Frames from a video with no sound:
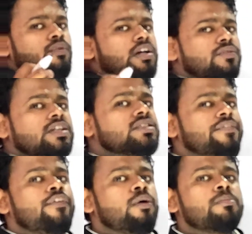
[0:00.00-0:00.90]
what was the
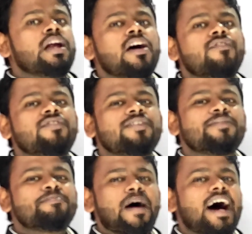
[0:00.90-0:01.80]
formula
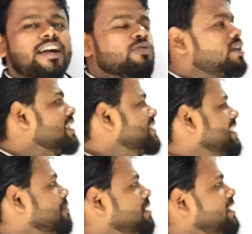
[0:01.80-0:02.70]
of power? Who can
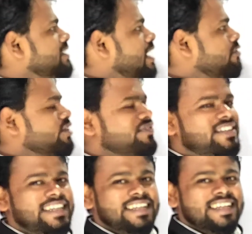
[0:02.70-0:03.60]
say me out of
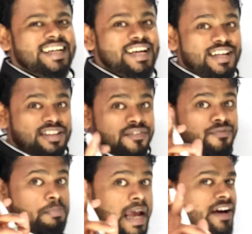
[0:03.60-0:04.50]
3? The
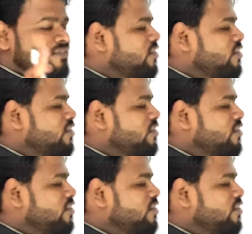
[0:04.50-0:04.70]
main